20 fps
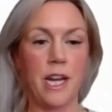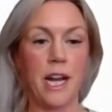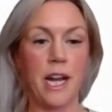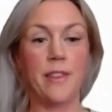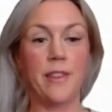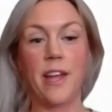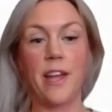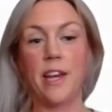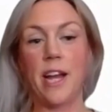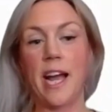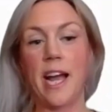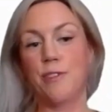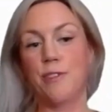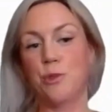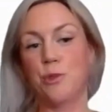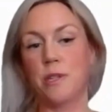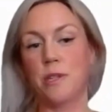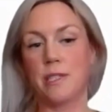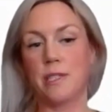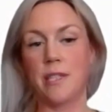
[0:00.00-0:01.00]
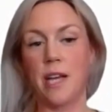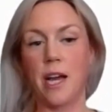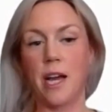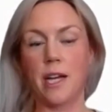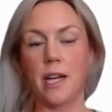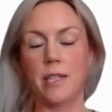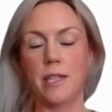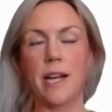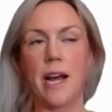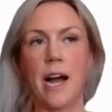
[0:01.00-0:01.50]
And then I have to
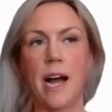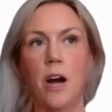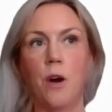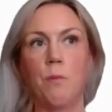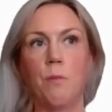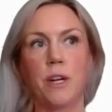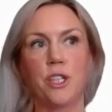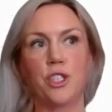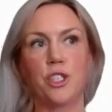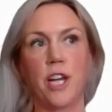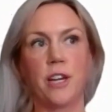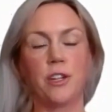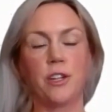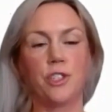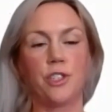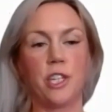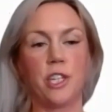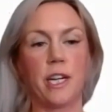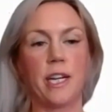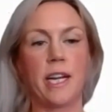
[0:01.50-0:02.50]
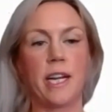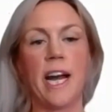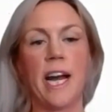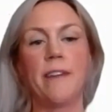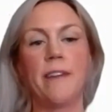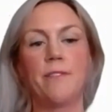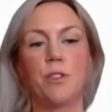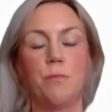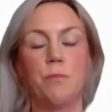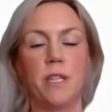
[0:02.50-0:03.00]
assess how much energy I
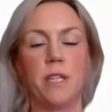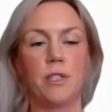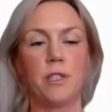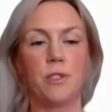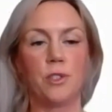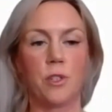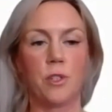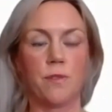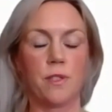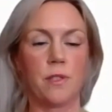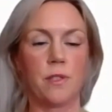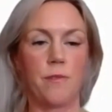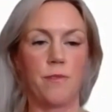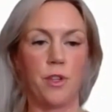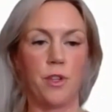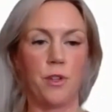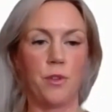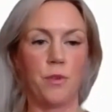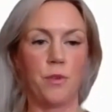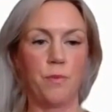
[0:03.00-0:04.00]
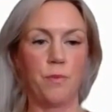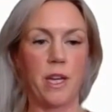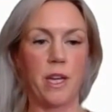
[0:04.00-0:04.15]
have to be in service of you.